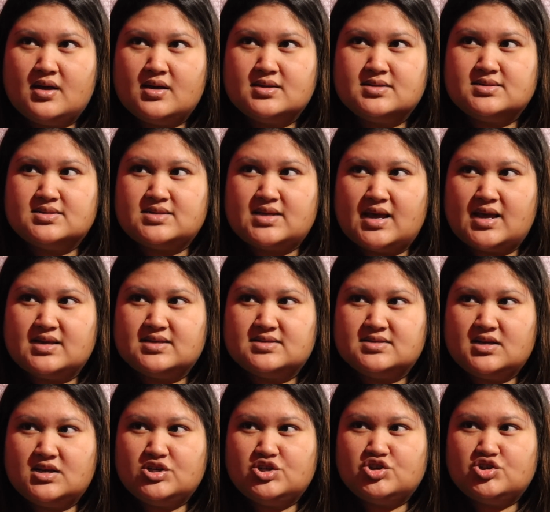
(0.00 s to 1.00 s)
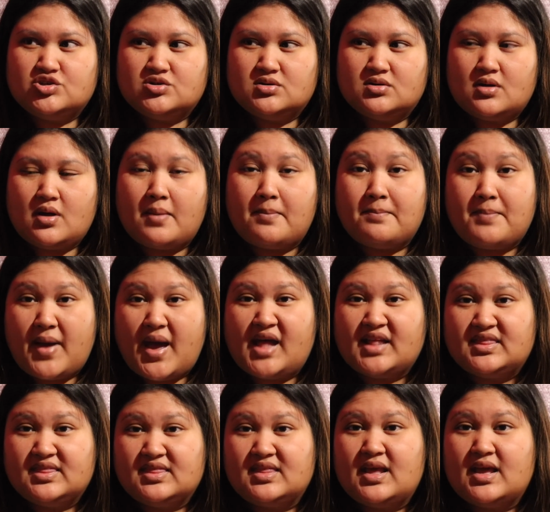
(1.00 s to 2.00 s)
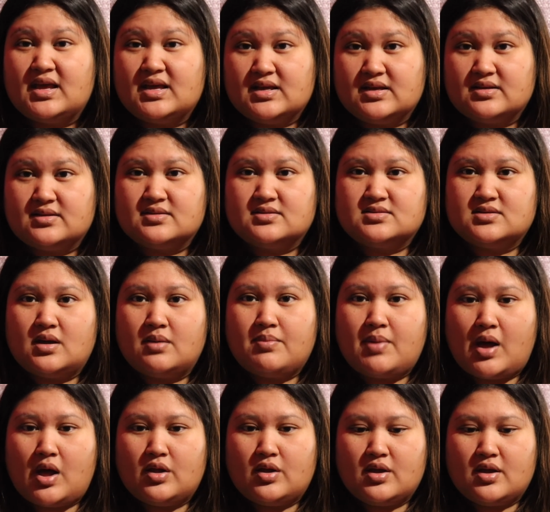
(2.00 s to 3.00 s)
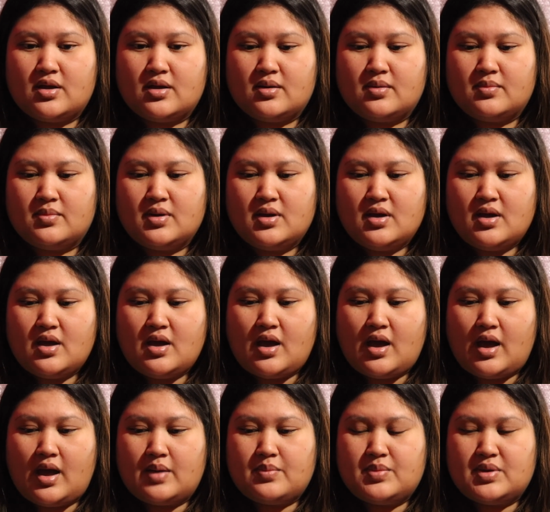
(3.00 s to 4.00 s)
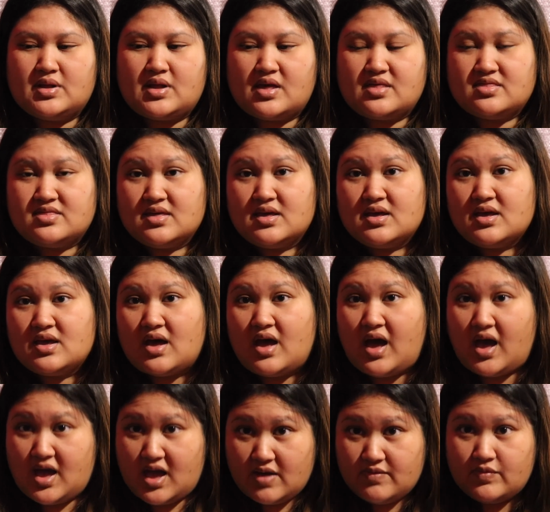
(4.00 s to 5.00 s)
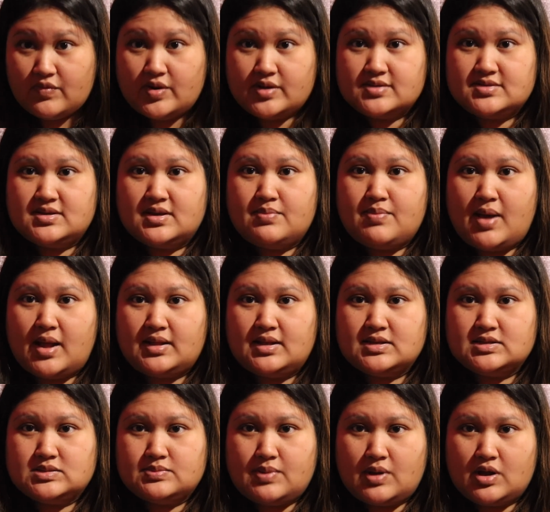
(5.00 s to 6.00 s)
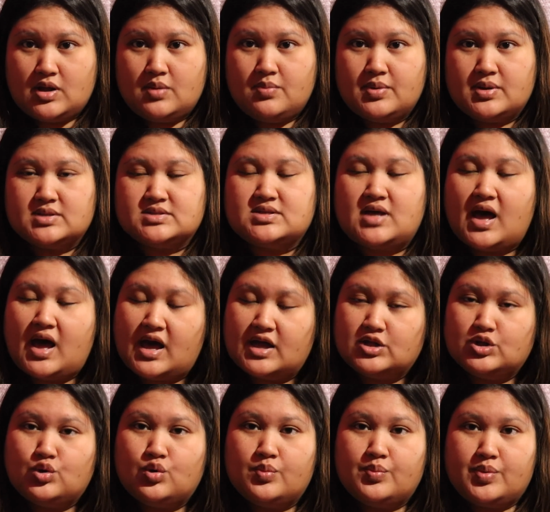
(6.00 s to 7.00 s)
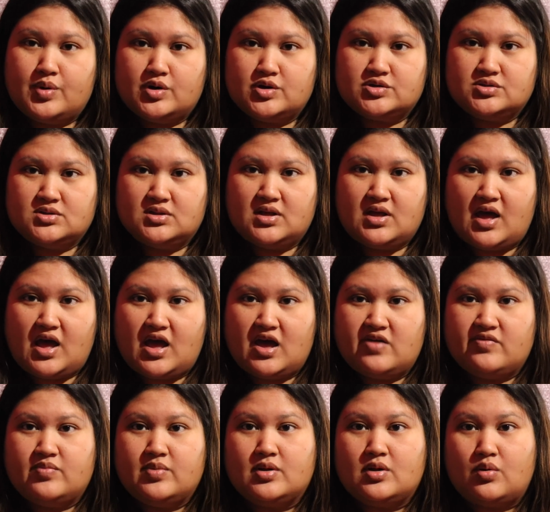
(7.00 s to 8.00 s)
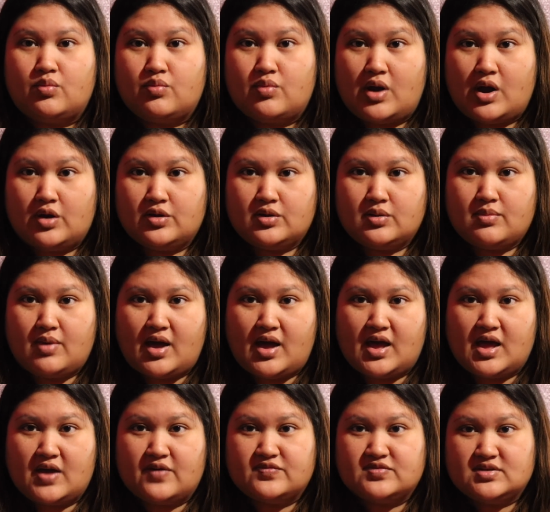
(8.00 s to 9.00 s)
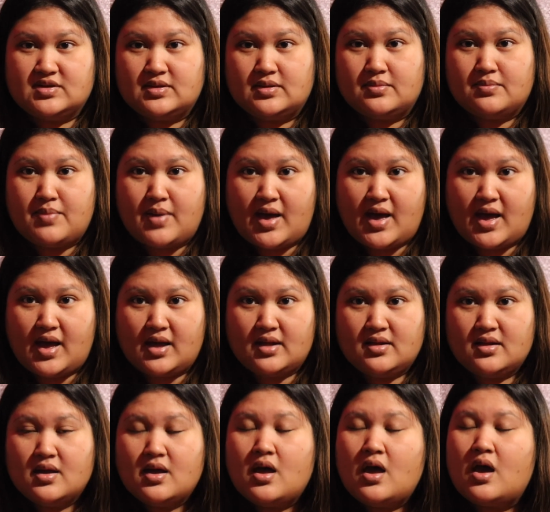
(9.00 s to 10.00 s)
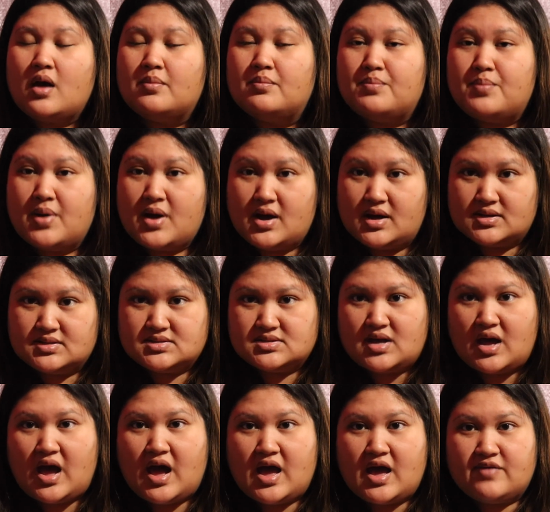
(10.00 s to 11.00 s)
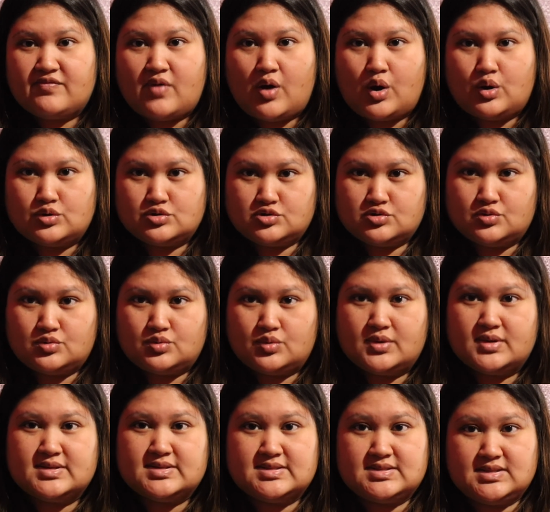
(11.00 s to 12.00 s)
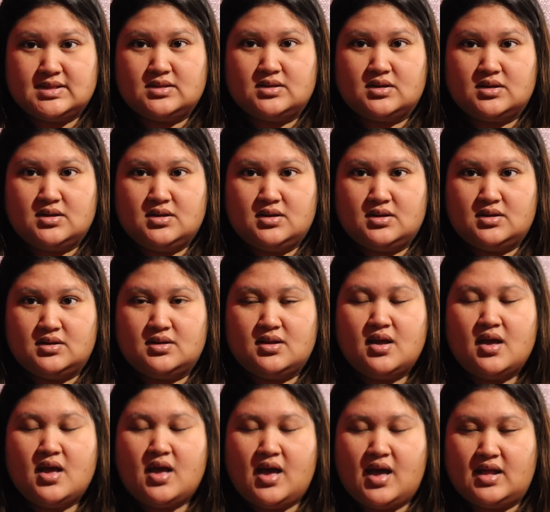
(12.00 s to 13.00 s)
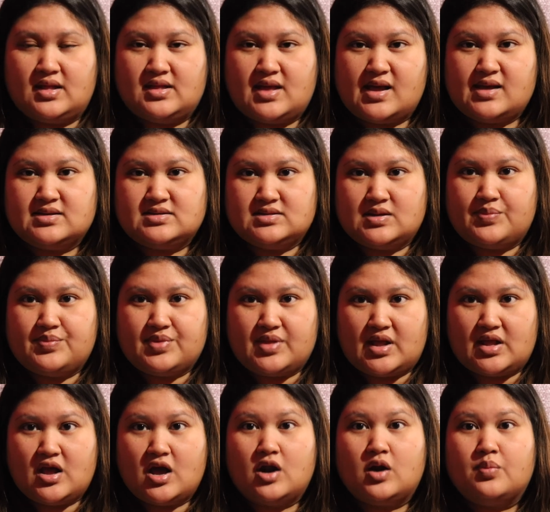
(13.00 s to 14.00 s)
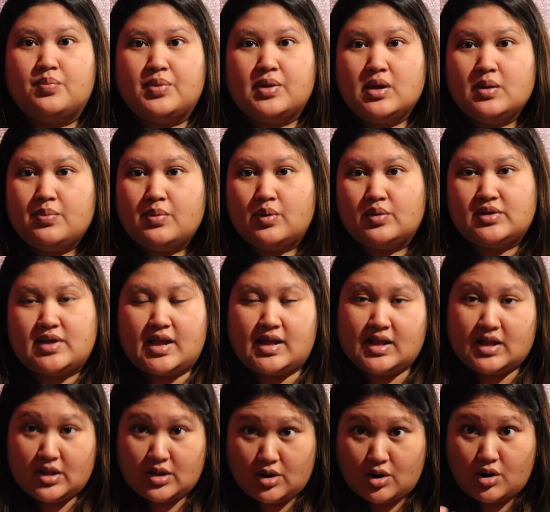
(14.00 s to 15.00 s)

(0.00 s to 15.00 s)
say such bad things about him. I mean, I think I have a right to say bad things about him because I know him personally. I have been around him. I have seen the bad, but I have also seen the good. And that is something that other people that